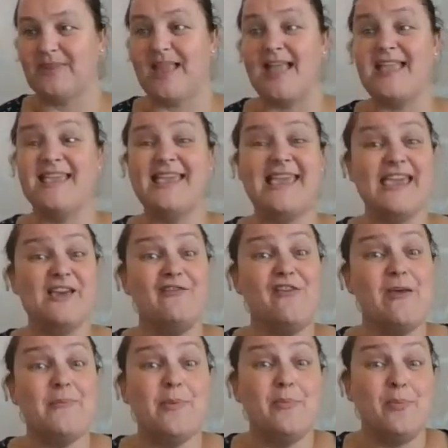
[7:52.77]
and gave
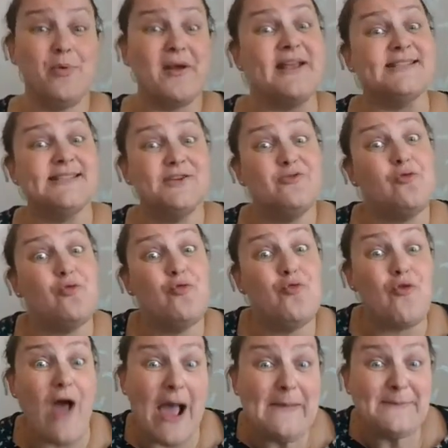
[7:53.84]
him a present
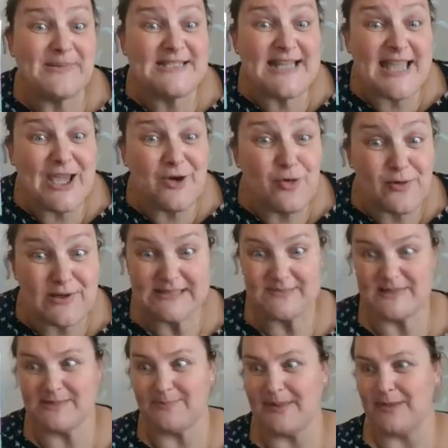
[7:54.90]
wrapped in
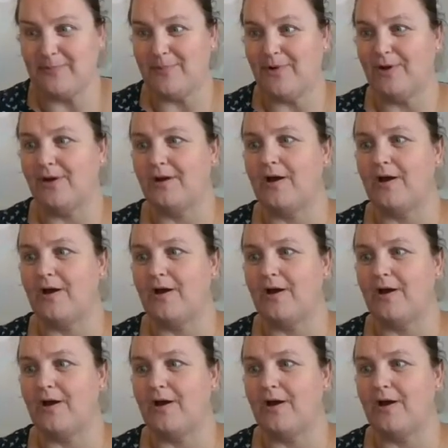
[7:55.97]
Christmas paper.